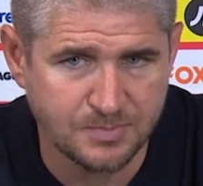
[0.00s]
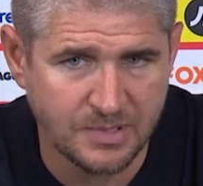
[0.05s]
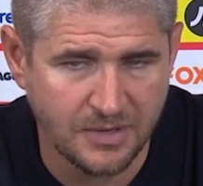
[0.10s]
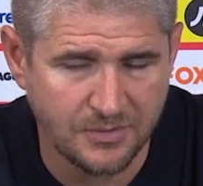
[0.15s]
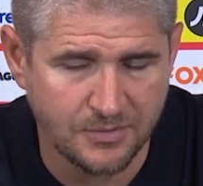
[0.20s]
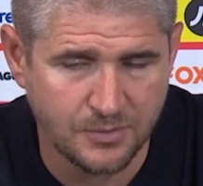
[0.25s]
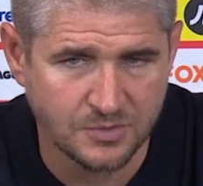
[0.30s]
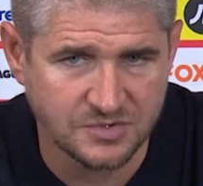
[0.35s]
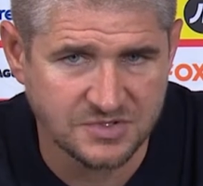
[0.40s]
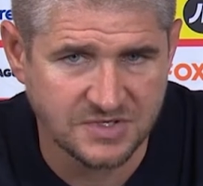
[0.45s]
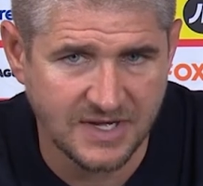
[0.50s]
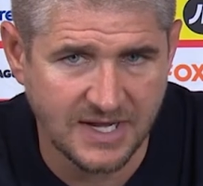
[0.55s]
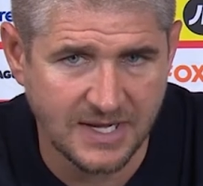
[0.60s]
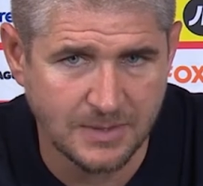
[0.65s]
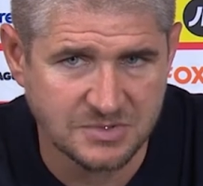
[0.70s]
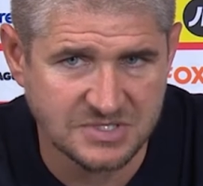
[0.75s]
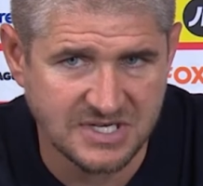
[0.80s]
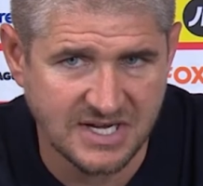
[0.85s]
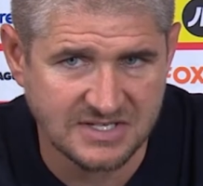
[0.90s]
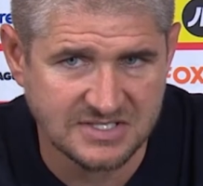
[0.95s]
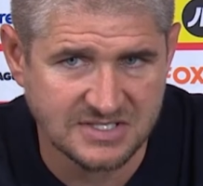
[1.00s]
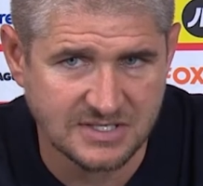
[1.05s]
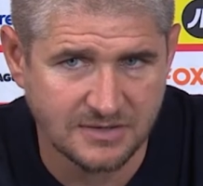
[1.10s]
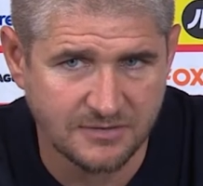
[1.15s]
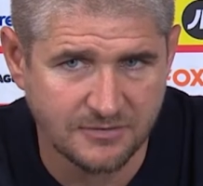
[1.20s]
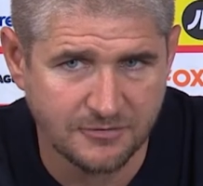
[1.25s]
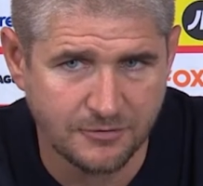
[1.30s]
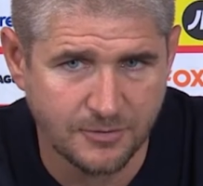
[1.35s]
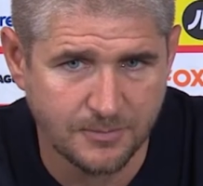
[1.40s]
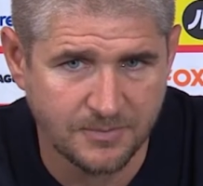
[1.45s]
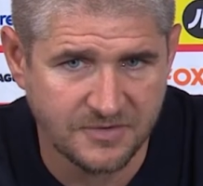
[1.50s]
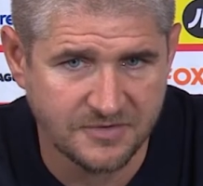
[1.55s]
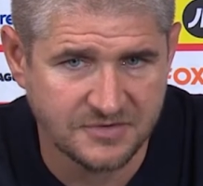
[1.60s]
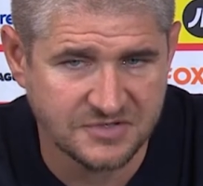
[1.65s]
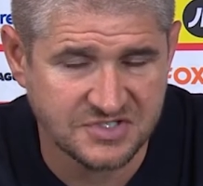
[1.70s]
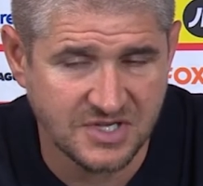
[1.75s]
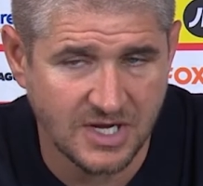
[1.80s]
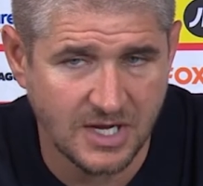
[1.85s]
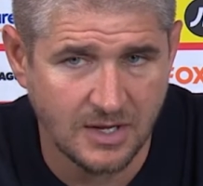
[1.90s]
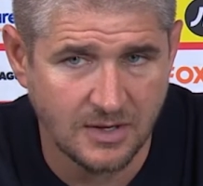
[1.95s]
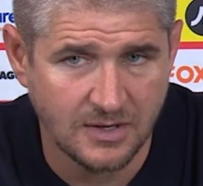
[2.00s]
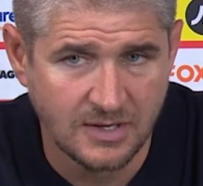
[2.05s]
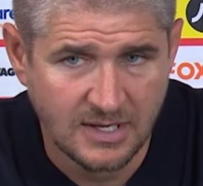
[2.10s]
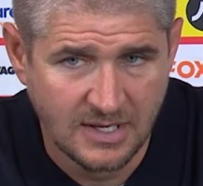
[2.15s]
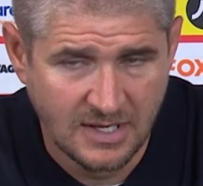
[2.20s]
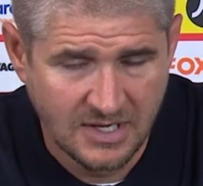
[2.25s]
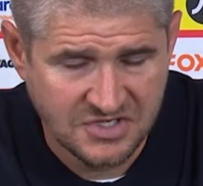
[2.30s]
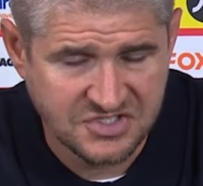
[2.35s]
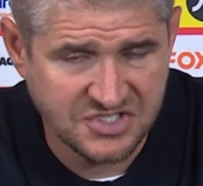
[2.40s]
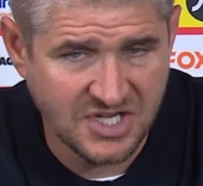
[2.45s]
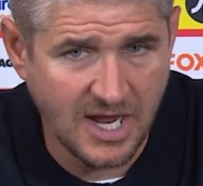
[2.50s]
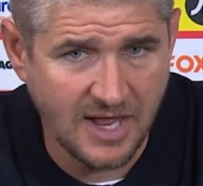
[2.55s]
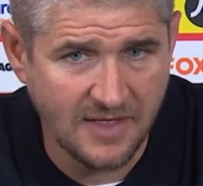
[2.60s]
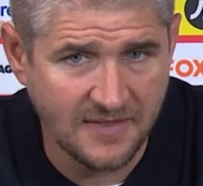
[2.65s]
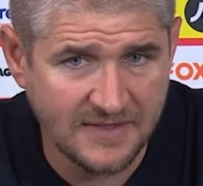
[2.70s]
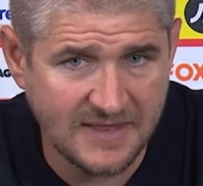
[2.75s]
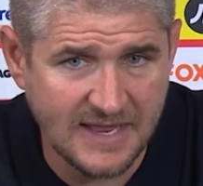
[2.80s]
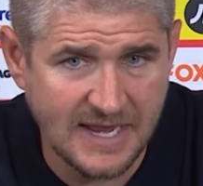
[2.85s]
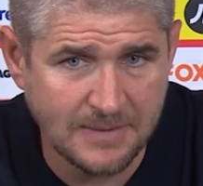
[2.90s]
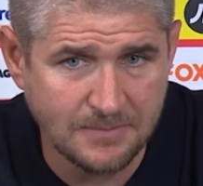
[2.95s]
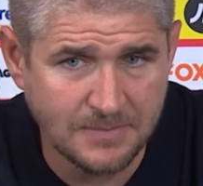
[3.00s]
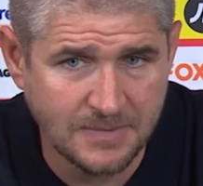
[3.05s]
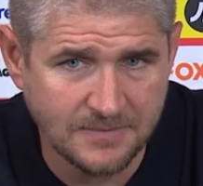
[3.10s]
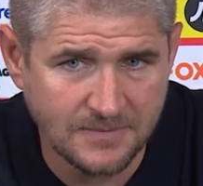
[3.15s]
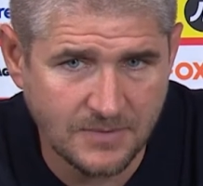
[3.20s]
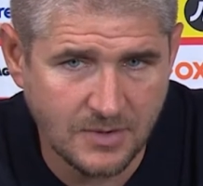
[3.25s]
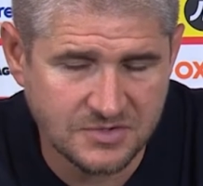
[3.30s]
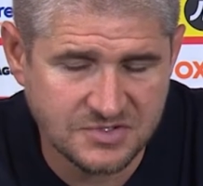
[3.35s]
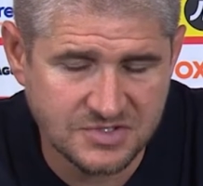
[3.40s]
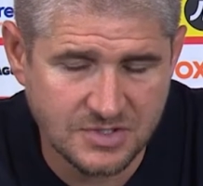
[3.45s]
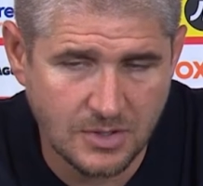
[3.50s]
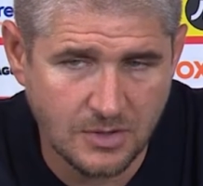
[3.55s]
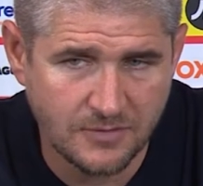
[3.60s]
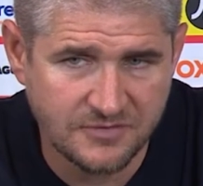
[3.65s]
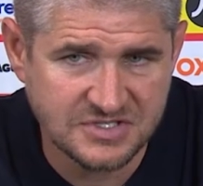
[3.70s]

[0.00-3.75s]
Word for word: But I thought today he was excellent from the start start of the game. So